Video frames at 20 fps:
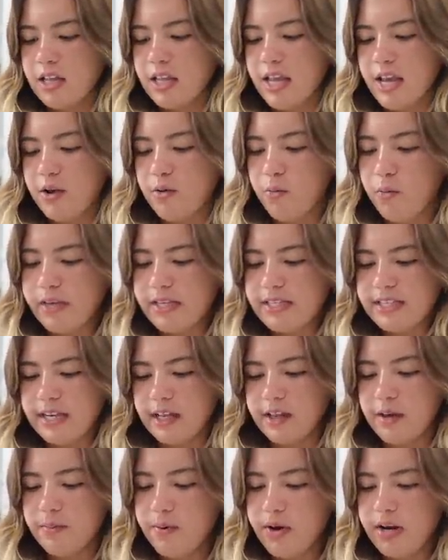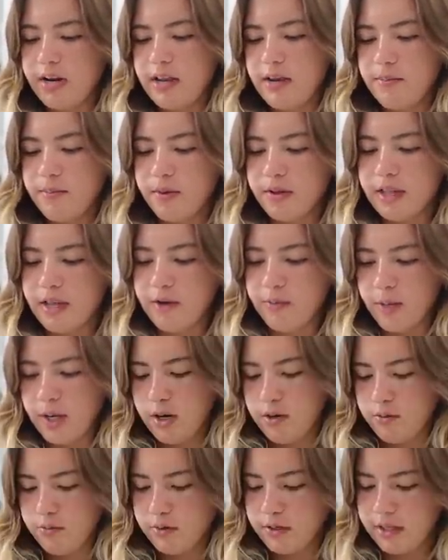Like we celebrate it, but like we
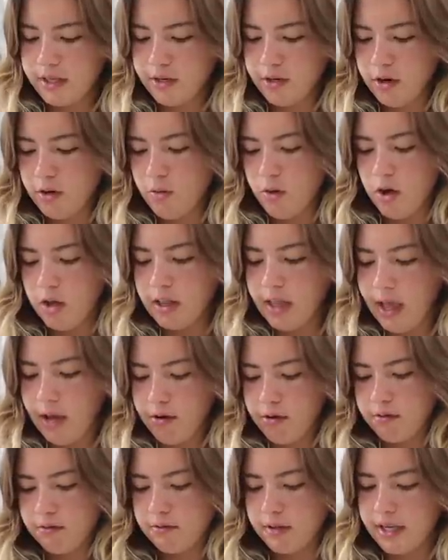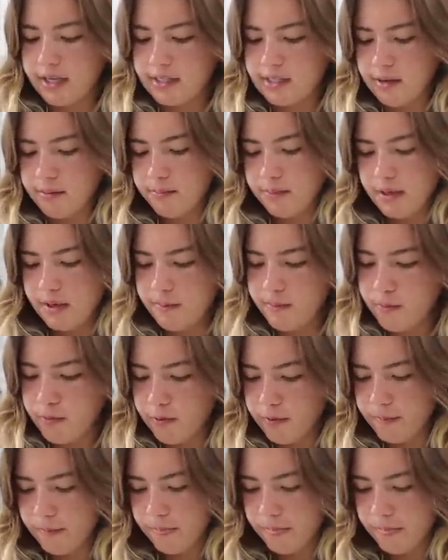don't really go all out like some people.